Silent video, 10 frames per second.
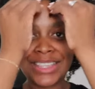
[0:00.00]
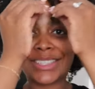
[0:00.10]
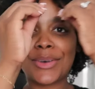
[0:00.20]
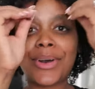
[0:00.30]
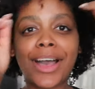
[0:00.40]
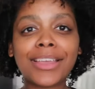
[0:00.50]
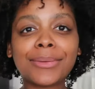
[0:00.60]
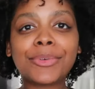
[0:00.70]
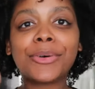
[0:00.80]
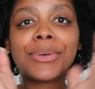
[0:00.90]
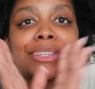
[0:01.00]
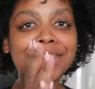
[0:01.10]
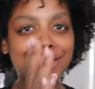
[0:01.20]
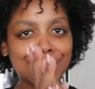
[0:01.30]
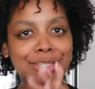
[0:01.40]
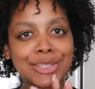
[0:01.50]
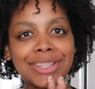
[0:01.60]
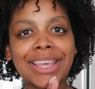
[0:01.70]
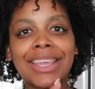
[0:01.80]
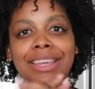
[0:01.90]
So I am going to
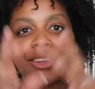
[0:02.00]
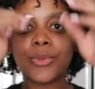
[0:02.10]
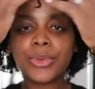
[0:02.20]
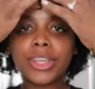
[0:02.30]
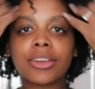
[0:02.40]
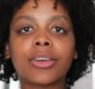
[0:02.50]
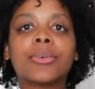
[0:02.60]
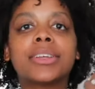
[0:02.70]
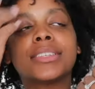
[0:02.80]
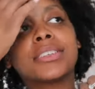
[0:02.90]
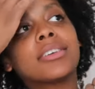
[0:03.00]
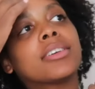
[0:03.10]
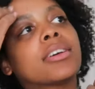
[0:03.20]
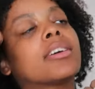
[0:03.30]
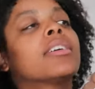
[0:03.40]
chill and we are going to cook.